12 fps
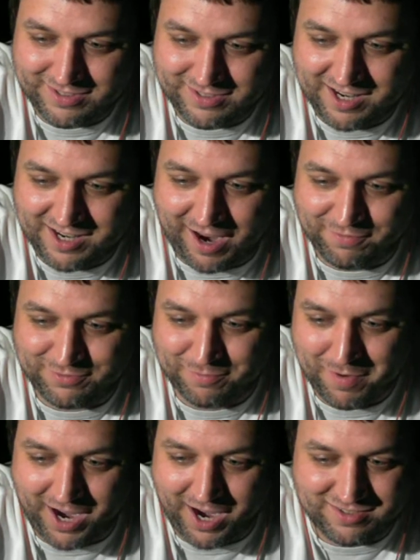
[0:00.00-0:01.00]
nice to have
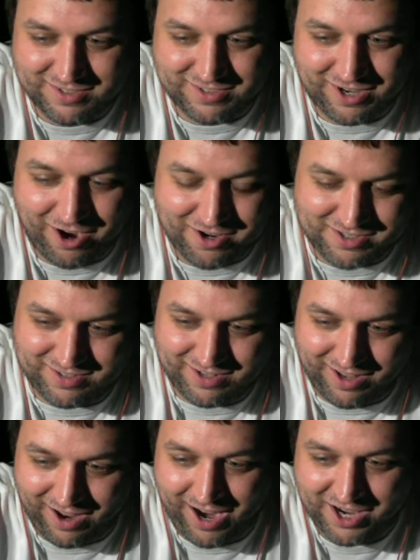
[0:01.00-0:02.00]
some knights and sirs
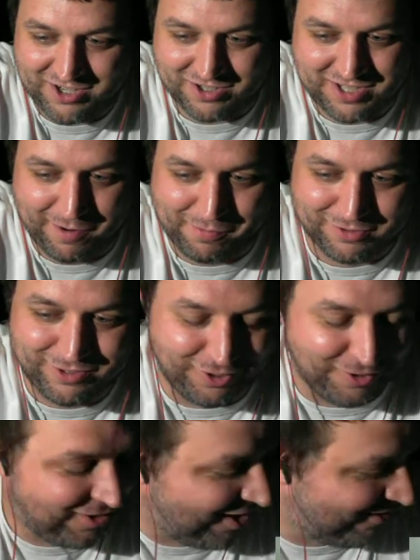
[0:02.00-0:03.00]
at your table
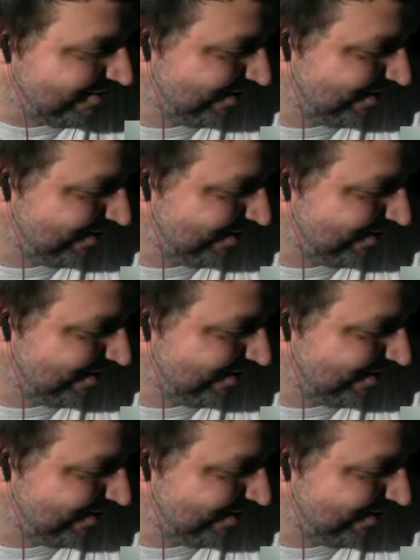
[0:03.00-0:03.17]
too. You know?